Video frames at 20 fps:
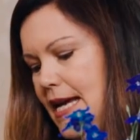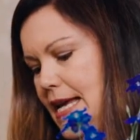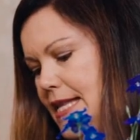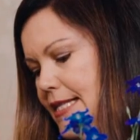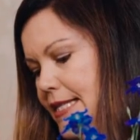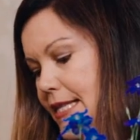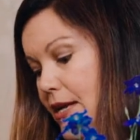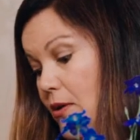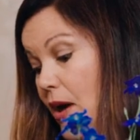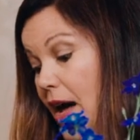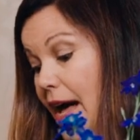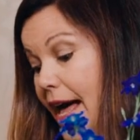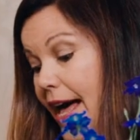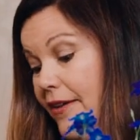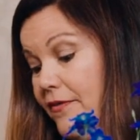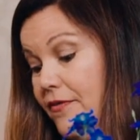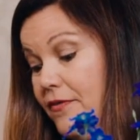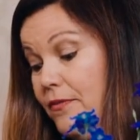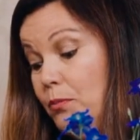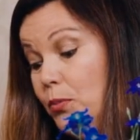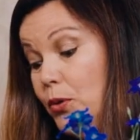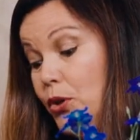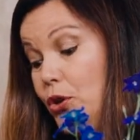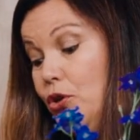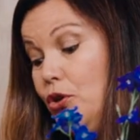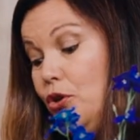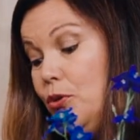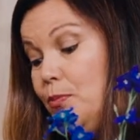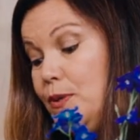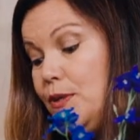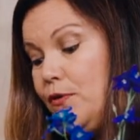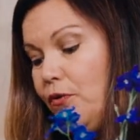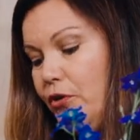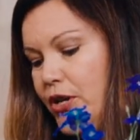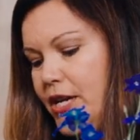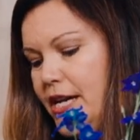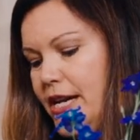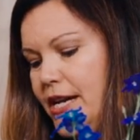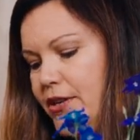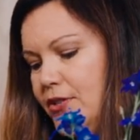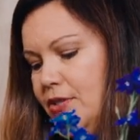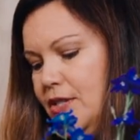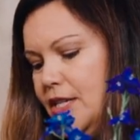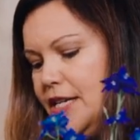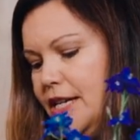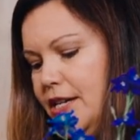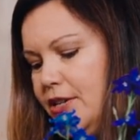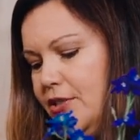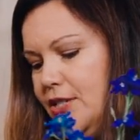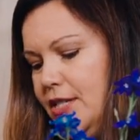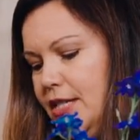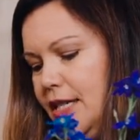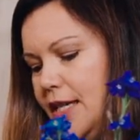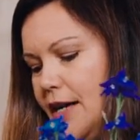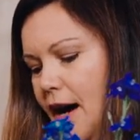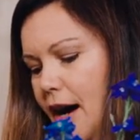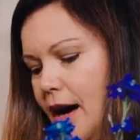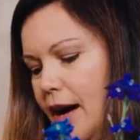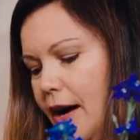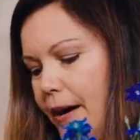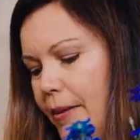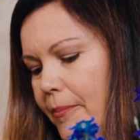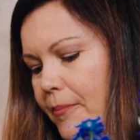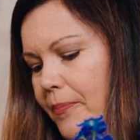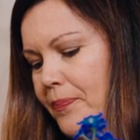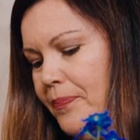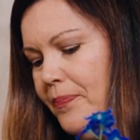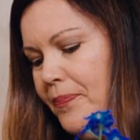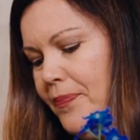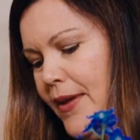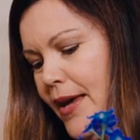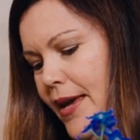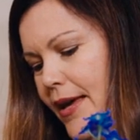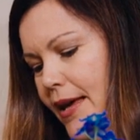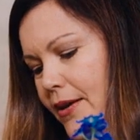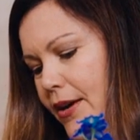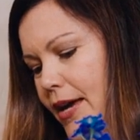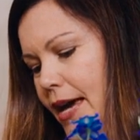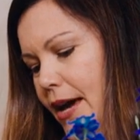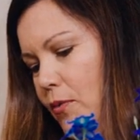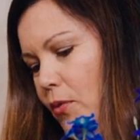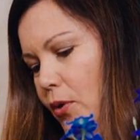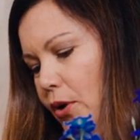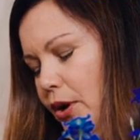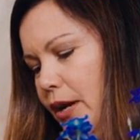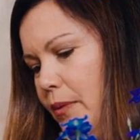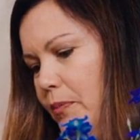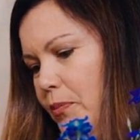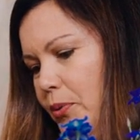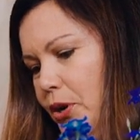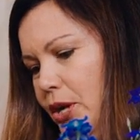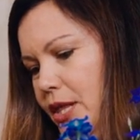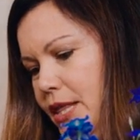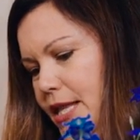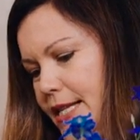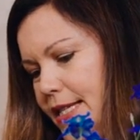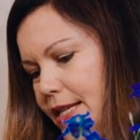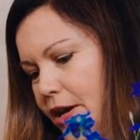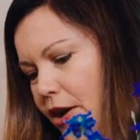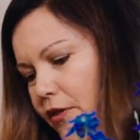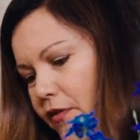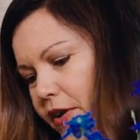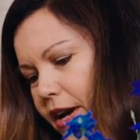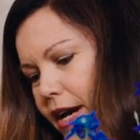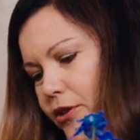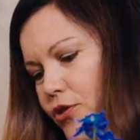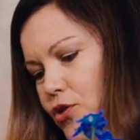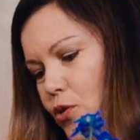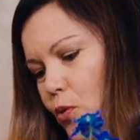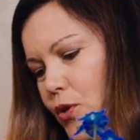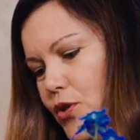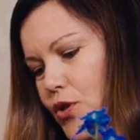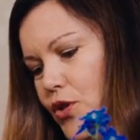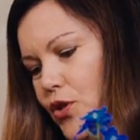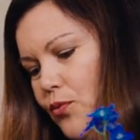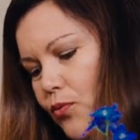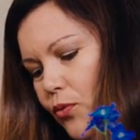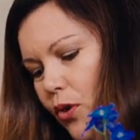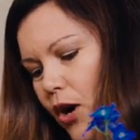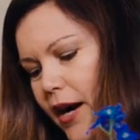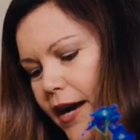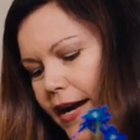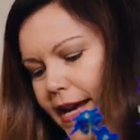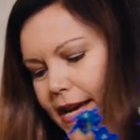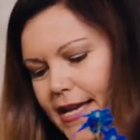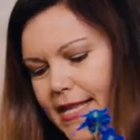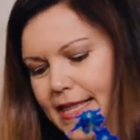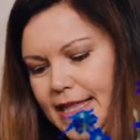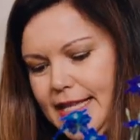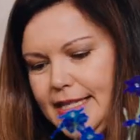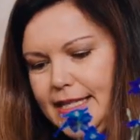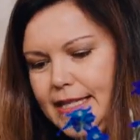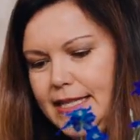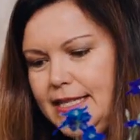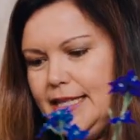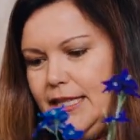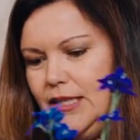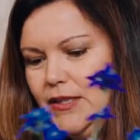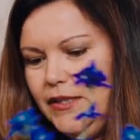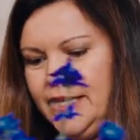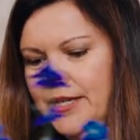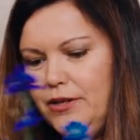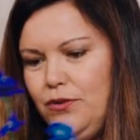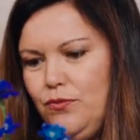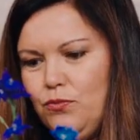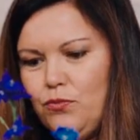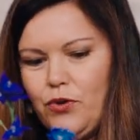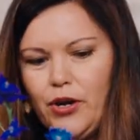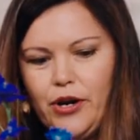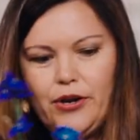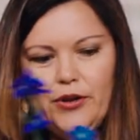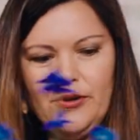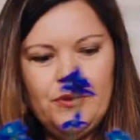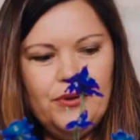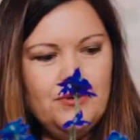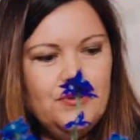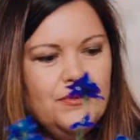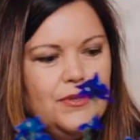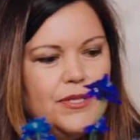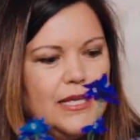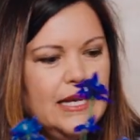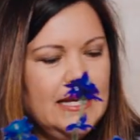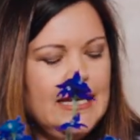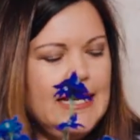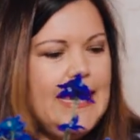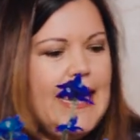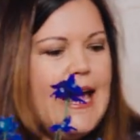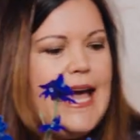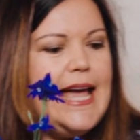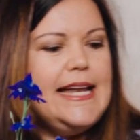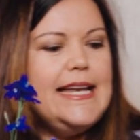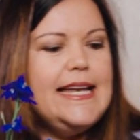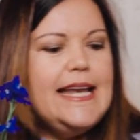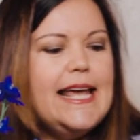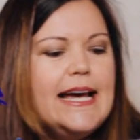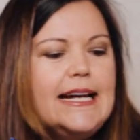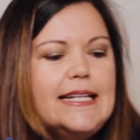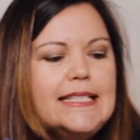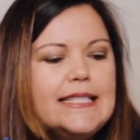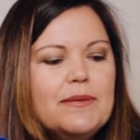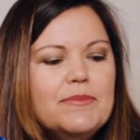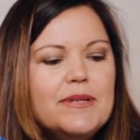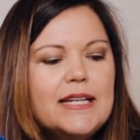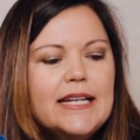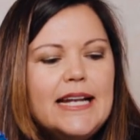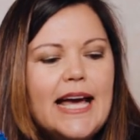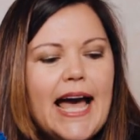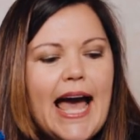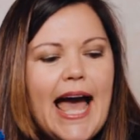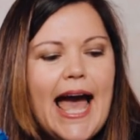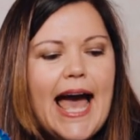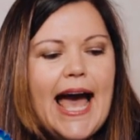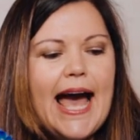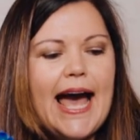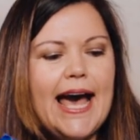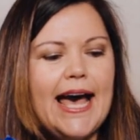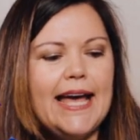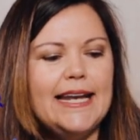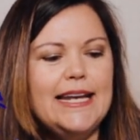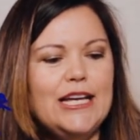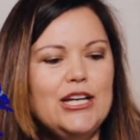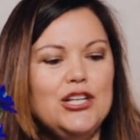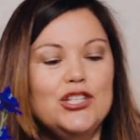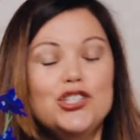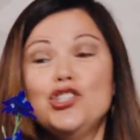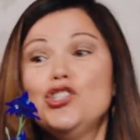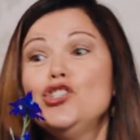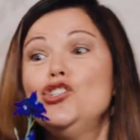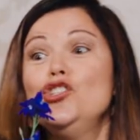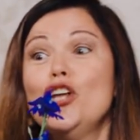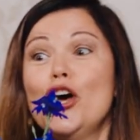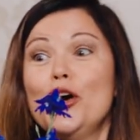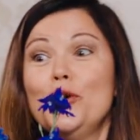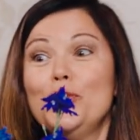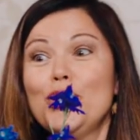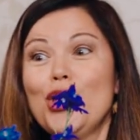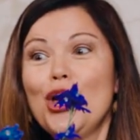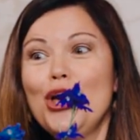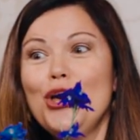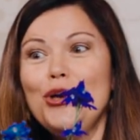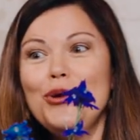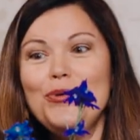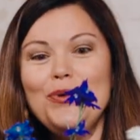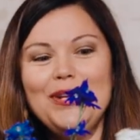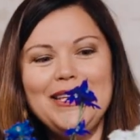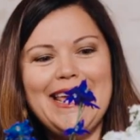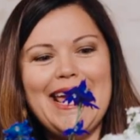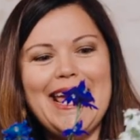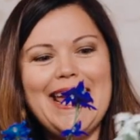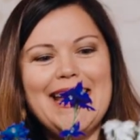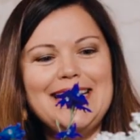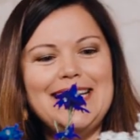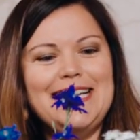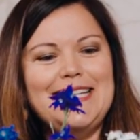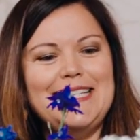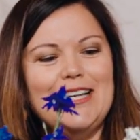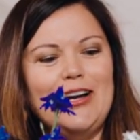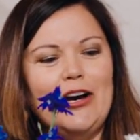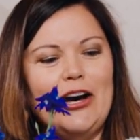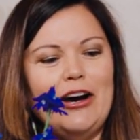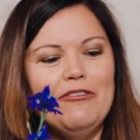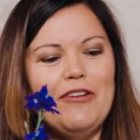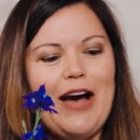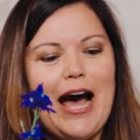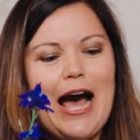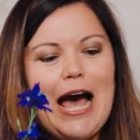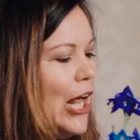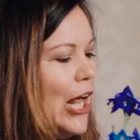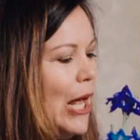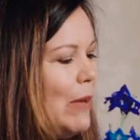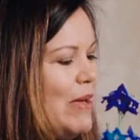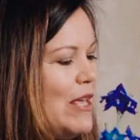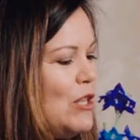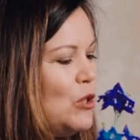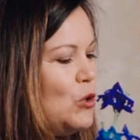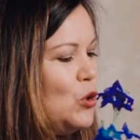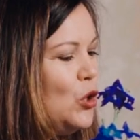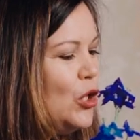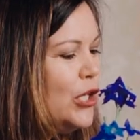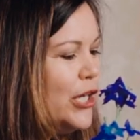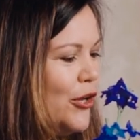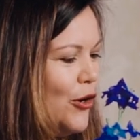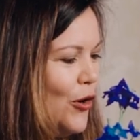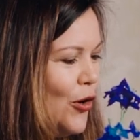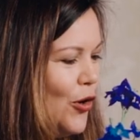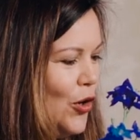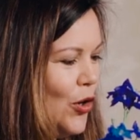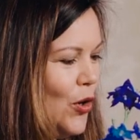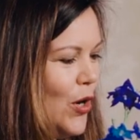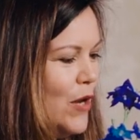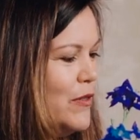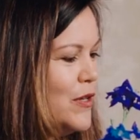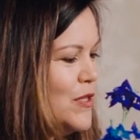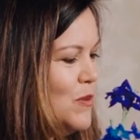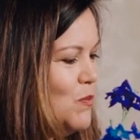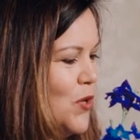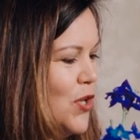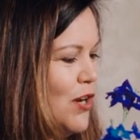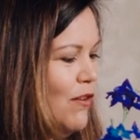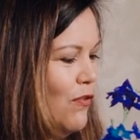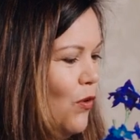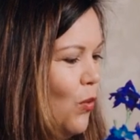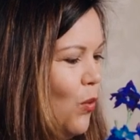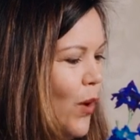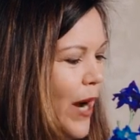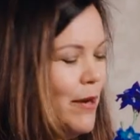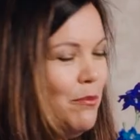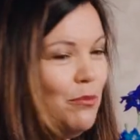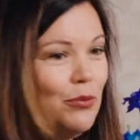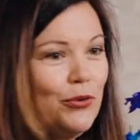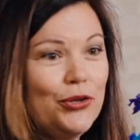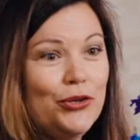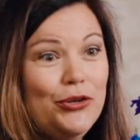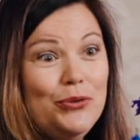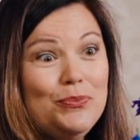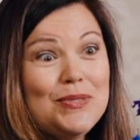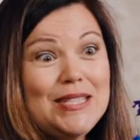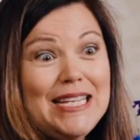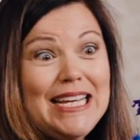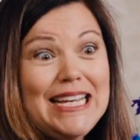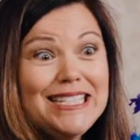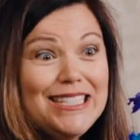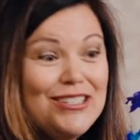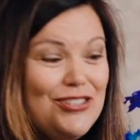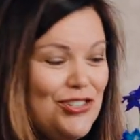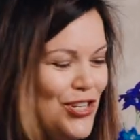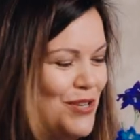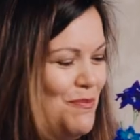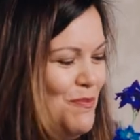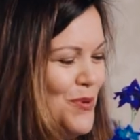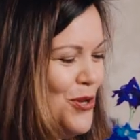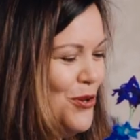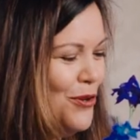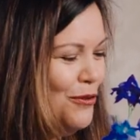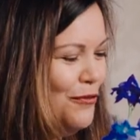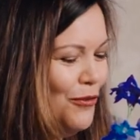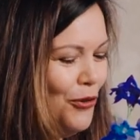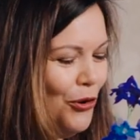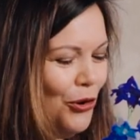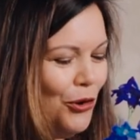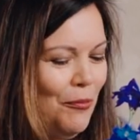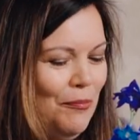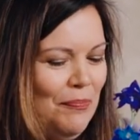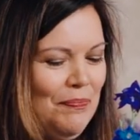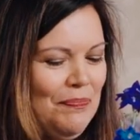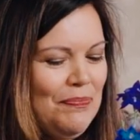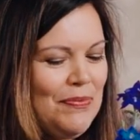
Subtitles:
And so I'll have blooms for years and years to come. Okay, we're gonna put this over here towards the right. This is the Lenten Rose. And next I'm gonna add Snow Cone Candytuft. I mean, look at her and those beautiful white blooms. Isn't she beautiful?